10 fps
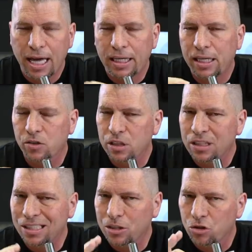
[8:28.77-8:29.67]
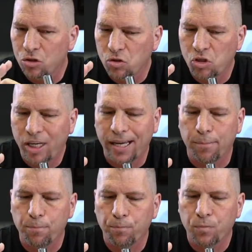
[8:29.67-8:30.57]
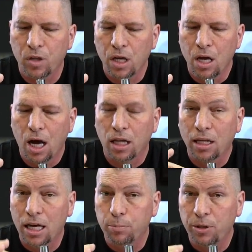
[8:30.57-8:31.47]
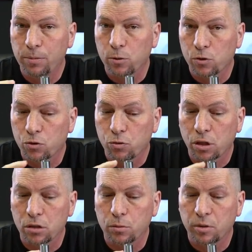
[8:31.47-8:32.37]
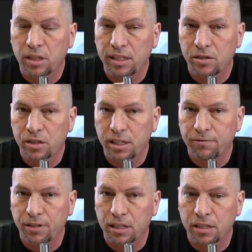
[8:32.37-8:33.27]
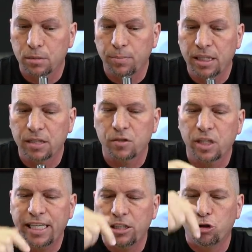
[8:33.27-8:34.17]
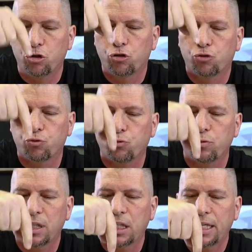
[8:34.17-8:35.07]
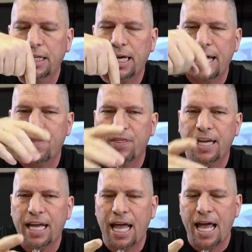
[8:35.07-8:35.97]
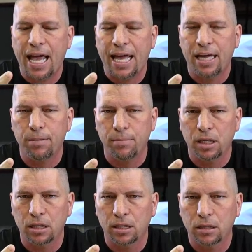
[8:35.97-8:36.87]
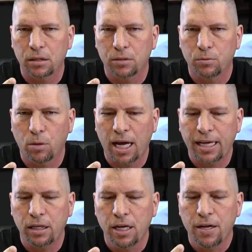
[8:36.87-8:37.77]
And here's a little tip. A lot of people struggle with these T-fittings because they drill it and they end mill it right?